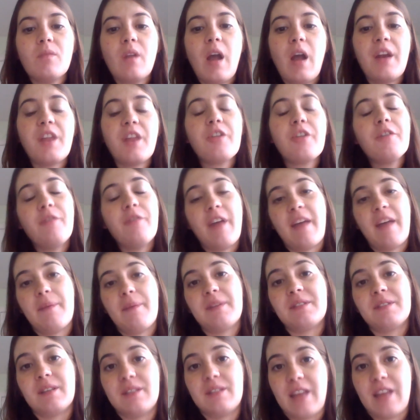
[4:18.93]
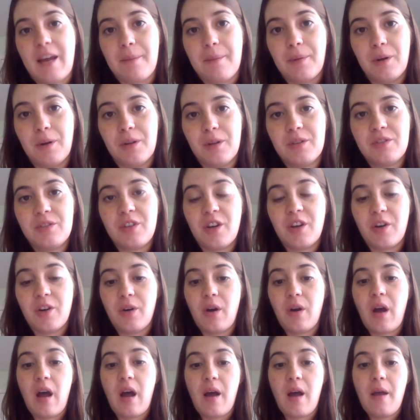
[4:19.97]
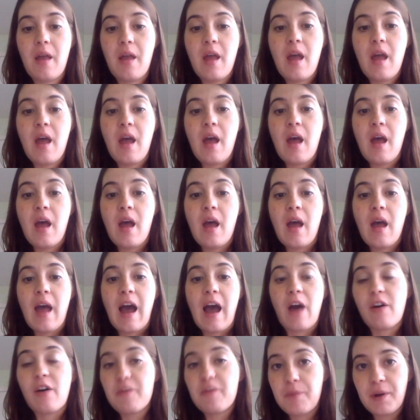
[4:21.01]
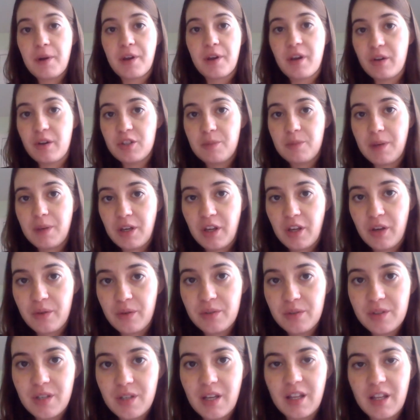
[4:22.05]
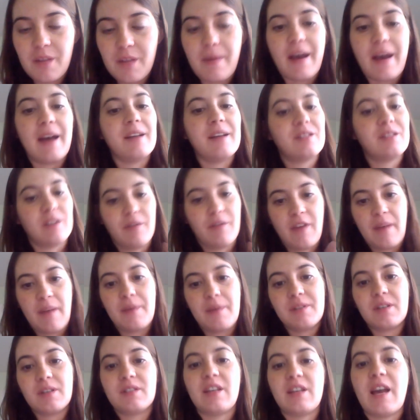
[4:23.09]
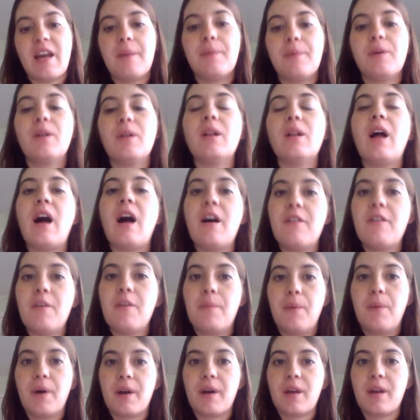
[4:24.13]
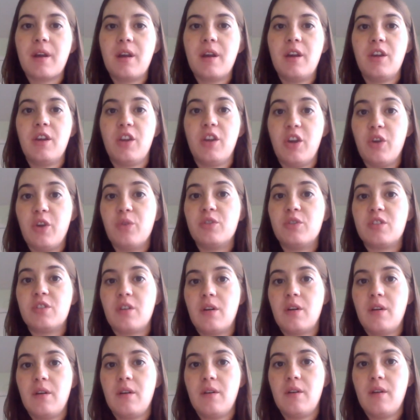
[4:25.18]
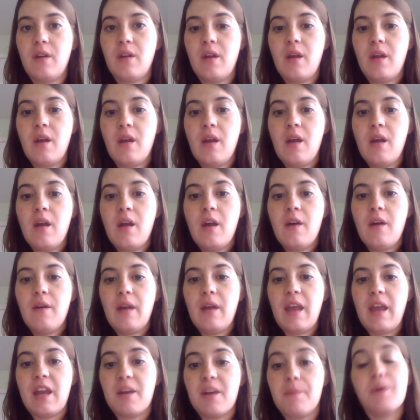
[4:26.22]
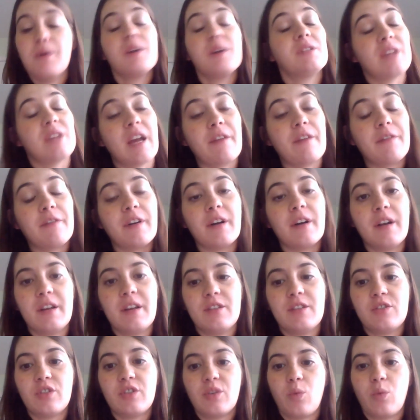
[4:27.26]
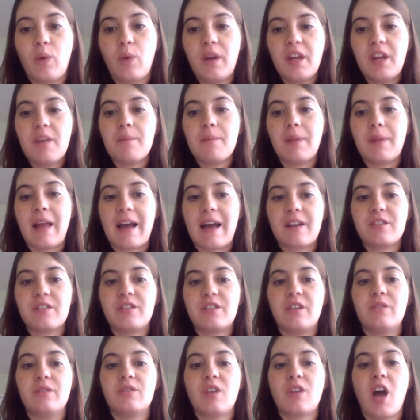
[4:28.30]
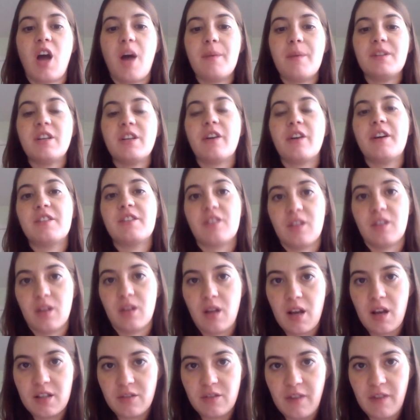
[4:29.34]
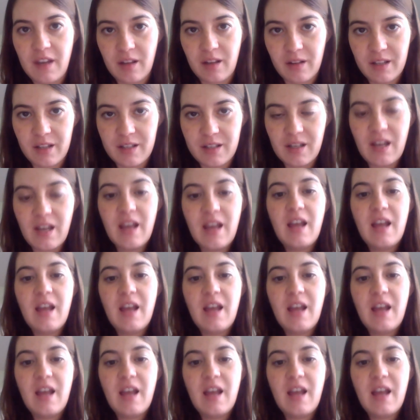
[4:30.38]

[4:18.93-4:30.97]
Another famous example. So how have book codes been used in the past? A famous example of a book used in a book cipher is Sir William Blackstone's Commentaries on the Laws of England.